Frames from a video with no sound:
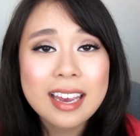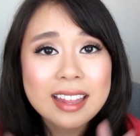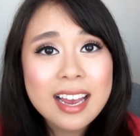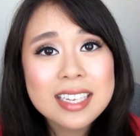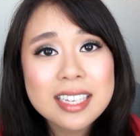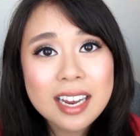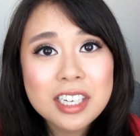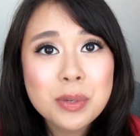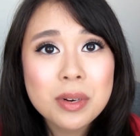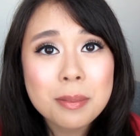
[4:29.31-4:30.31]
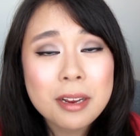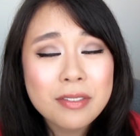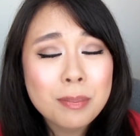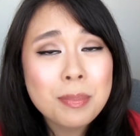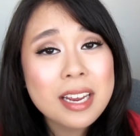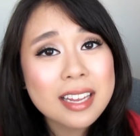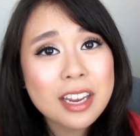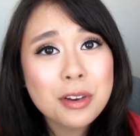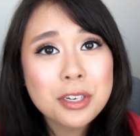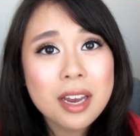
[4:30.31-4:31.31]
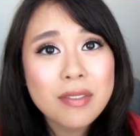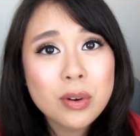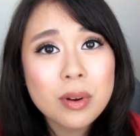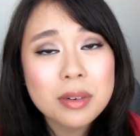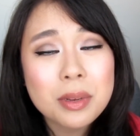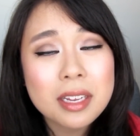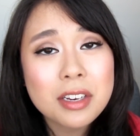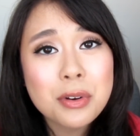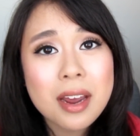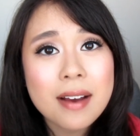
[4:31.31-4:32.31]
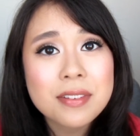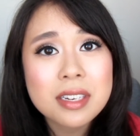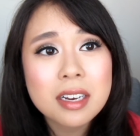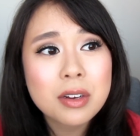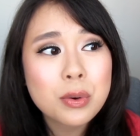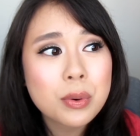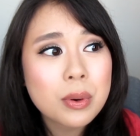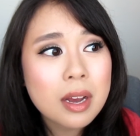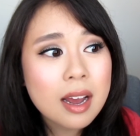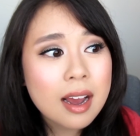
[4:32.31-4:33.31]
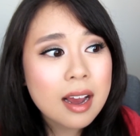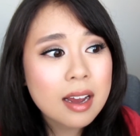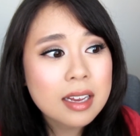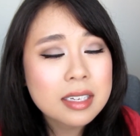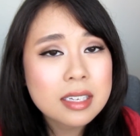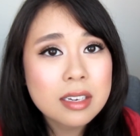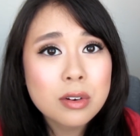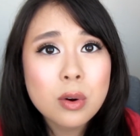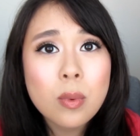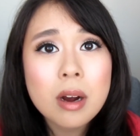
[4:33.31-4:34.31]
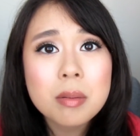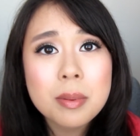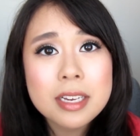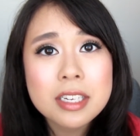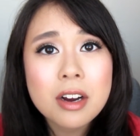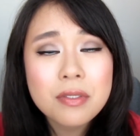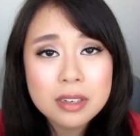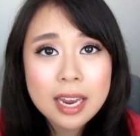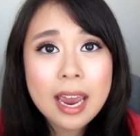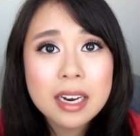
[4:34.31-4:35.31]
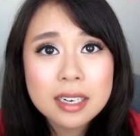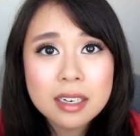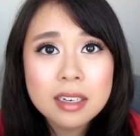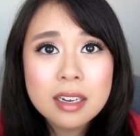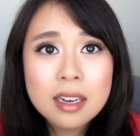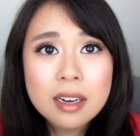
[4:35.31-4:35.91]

And lastly, I just want to give a big thank you to everyone within UNAVSA who has, welcomed myself and Canada